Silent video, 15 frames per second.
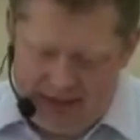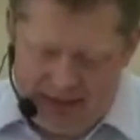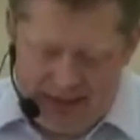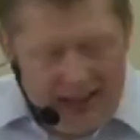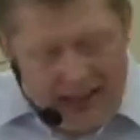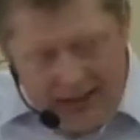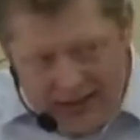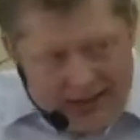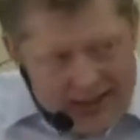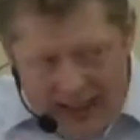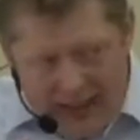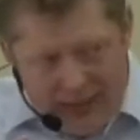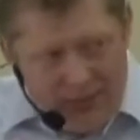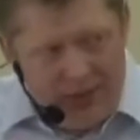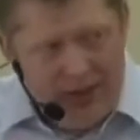See the
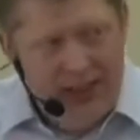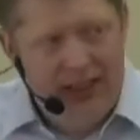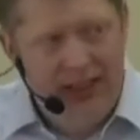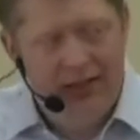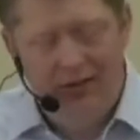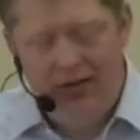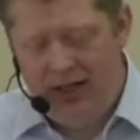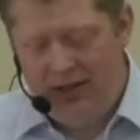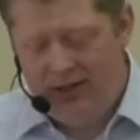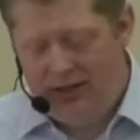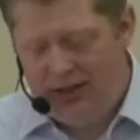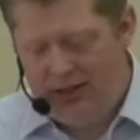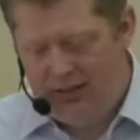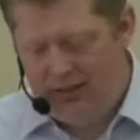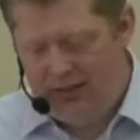desperate need
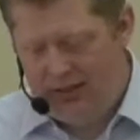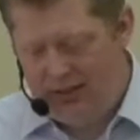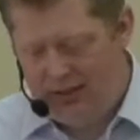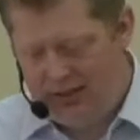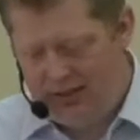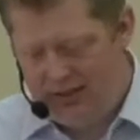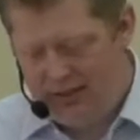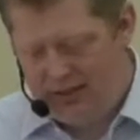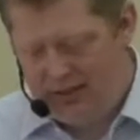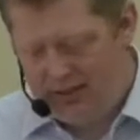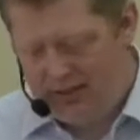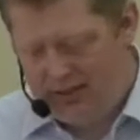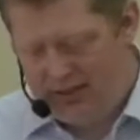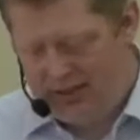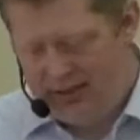around you.
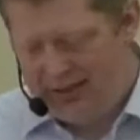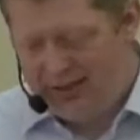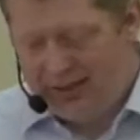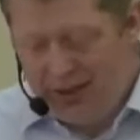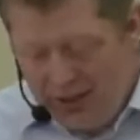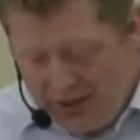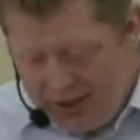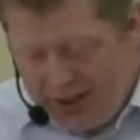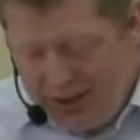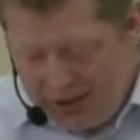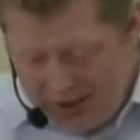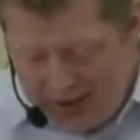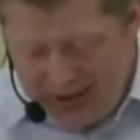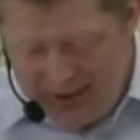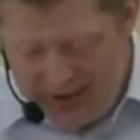You can use